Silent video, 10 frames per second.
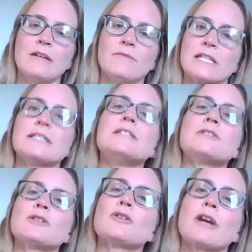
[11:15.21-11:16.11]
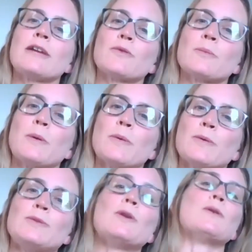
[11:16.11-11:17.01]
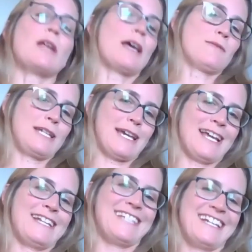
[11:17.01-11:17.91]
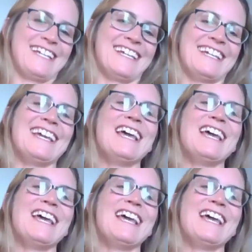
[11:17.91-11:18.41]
Vaccines are great for people who don't have it yet.